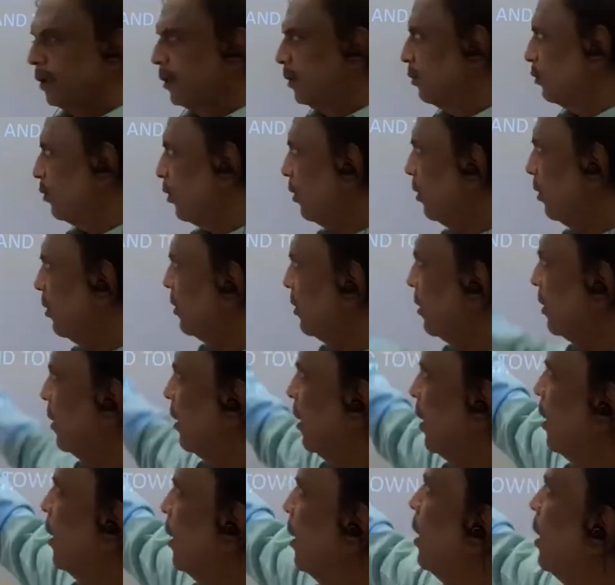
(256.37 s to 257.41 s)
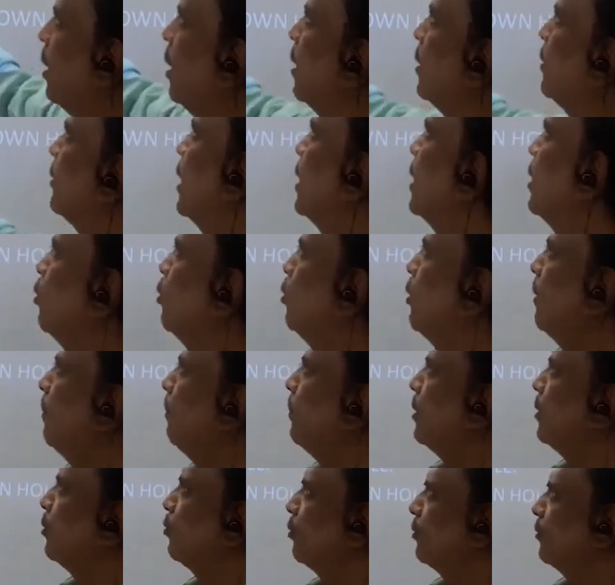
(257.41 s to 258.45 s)
So the
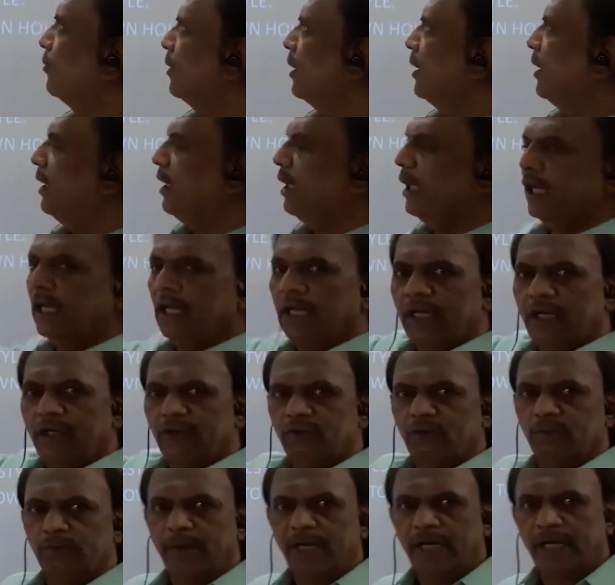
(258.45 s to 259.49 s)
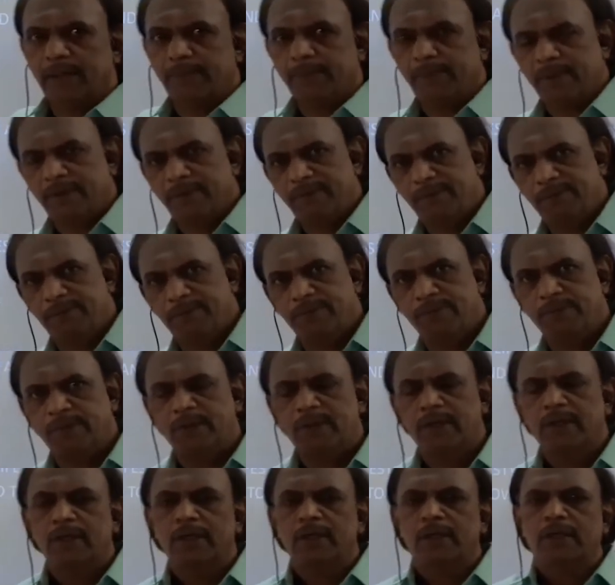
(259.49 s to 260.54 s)
European society is made up of
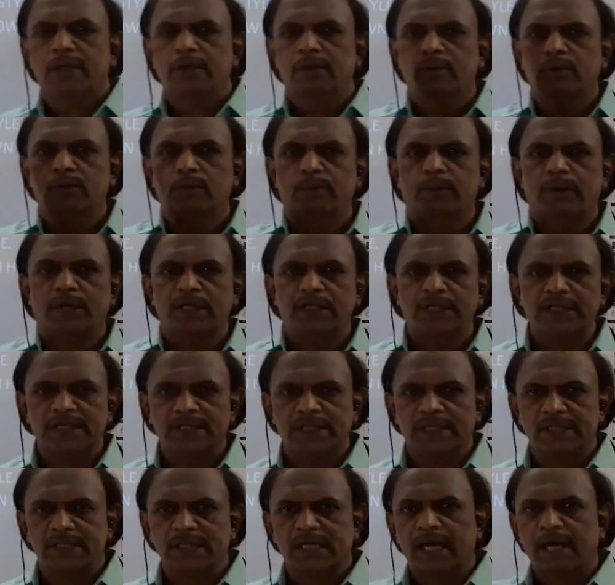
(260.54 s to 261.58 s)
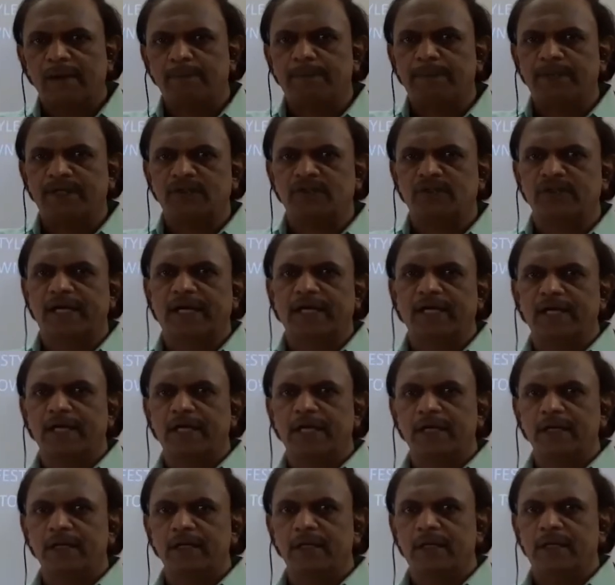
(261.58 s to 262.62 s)
two parts, upper
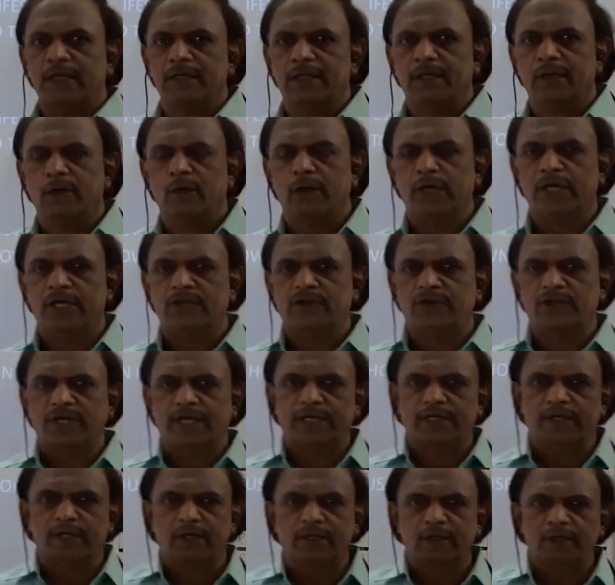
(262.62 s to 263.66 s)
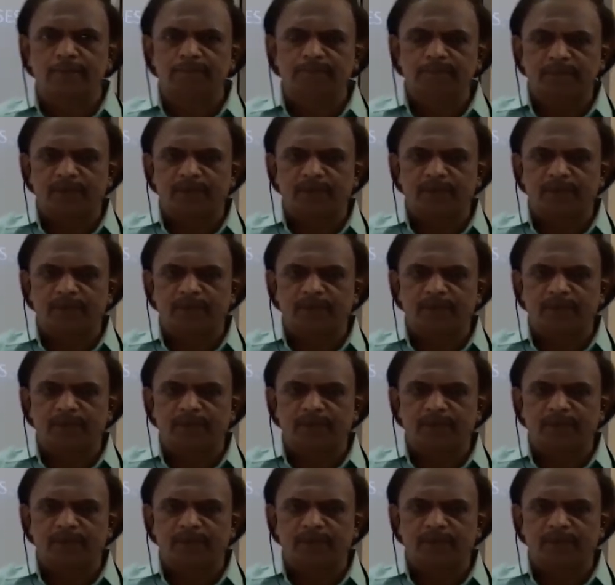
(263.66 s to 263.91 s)
strata and the lower strata.